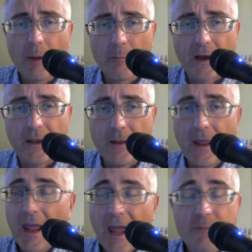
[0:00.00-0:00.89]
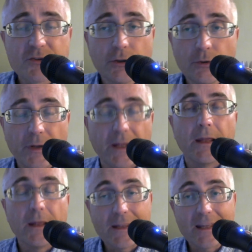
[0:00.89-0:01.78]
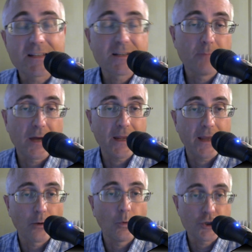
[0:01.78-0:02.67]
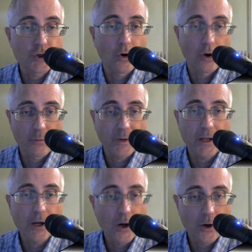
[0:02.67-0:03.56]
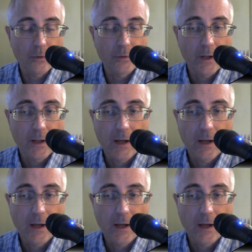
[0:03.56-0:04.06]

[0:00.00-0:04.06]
But absolutely, get some money out of what you already own.